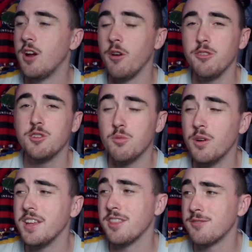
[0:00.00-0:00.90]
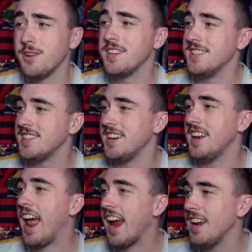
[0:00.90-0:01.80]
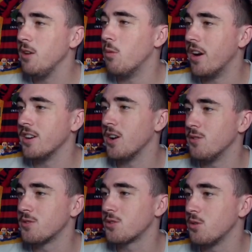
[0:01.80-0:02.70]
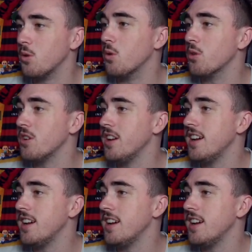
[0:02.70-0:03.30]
only 23 conceded, 81 goals scored,